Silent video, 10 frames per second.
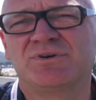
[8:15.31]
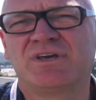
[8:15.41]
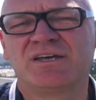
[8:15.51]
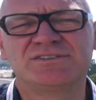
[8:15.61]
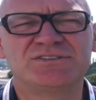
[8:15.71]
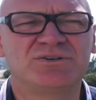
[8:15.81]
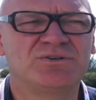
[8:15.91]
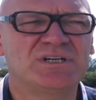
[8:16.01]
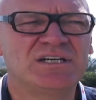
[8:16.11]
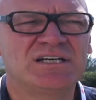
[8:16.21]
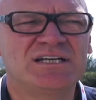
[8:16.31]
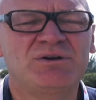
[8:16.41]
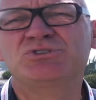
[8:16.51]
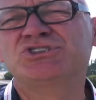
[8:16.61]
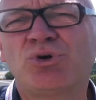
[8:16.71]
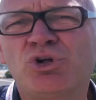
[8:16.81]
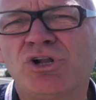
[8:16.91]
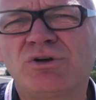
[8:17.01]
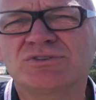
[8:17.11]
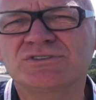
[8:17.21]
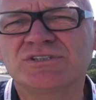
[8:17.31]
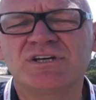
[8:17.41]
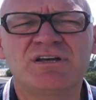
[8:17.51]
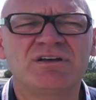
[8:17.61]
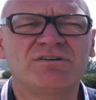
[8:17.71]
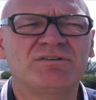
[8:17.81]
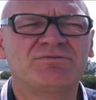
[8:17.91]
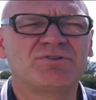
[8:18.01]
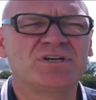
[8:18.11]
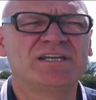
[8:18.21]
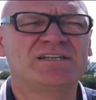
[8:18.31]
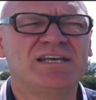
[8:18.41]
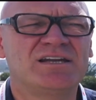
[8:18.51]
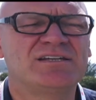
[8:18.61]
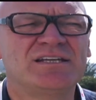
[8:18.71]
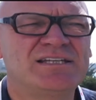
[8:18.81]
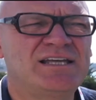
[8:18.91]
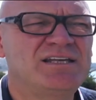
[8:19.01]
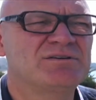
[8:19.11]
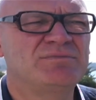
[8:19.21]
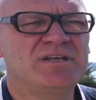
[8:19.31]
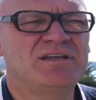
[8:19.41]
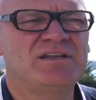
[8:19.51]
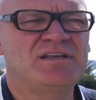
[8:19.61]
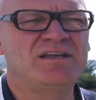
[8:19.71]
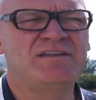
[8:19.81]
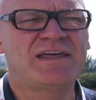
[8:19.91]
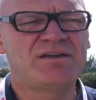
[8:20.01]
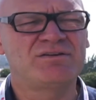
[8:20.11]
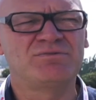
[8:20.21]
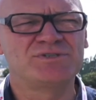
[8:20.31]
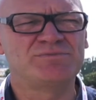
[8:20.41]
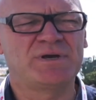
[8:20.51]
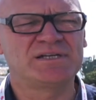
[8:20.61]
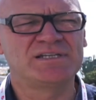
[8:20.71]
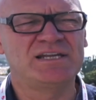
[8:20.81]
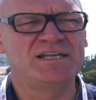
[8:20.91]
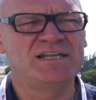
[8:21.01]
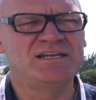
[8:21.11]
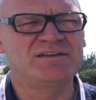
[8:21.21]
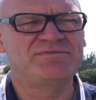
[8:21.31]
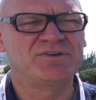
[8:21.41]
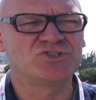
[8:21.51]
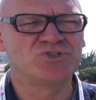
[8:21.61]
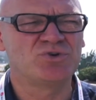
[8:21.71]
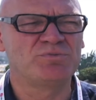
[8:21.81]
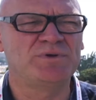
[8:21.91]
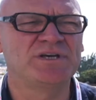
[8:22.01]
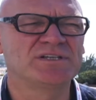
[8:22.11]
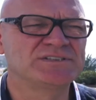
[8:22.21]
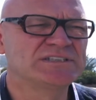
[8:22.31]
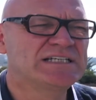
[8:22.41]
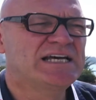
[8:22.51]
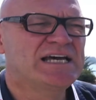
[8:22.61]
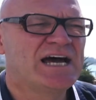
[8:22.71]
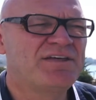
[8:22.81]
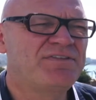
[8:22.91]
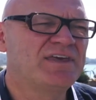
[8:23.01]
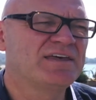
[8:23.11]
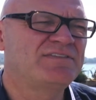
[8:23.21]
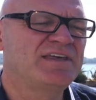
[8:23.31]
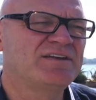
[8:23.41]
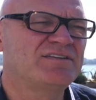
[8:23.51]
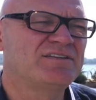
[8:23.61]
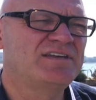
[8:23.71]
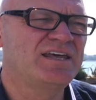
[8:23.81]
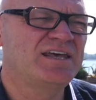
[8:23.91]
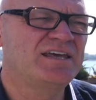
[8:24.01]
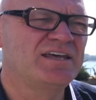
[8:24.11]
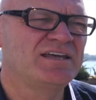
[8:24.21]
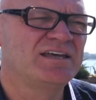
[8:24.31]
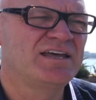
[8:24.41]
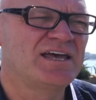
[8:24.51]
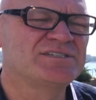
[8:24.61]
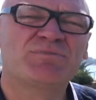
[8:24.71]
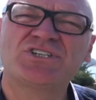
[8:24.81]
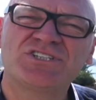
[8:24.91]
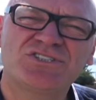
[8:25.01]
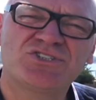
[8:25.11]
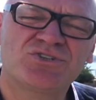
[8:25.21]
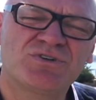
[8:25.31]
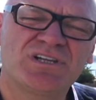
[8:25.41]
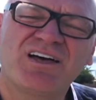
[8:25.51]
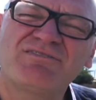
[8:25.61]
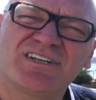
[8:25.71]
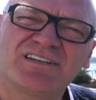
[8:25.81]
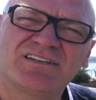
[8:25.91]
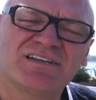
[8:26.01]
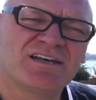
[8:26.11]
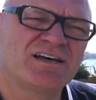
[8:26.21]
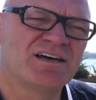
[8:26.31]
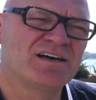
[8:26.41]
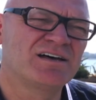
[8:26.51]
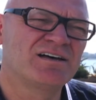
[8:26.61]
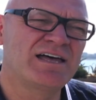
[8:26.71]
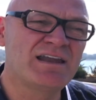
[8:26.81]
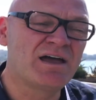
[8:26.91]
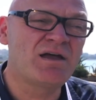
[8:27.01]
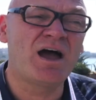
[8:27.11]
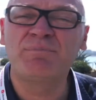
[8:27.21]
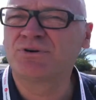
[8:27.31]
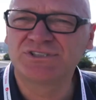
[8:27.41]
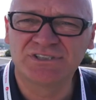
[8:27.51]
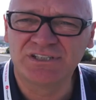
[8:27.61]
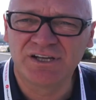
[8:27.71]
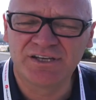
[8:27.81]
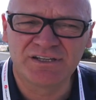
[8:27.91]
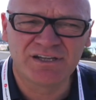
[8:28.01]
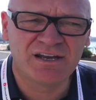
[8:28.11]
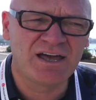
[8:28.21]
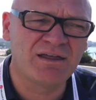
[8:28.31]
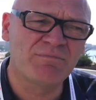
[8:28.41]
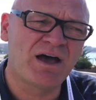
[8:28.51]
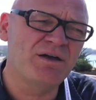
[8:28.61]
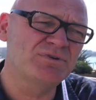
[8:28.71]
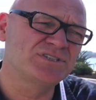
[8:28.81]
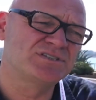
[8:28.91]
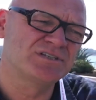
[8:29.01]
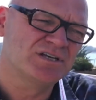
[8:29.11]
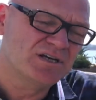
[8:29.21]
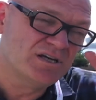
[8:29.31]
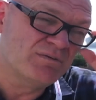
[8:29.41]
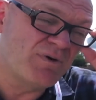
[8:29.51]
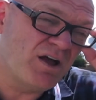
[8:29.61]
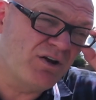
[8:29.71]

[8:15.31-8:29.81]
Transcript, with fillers: Okay, so it was so close uh, uh for it to get a titanium in, in, in that respect, and it, it, fell short because I think at the end of the day, as much as the jury loved it, uh, and I, I, personally like it, and I, and I was my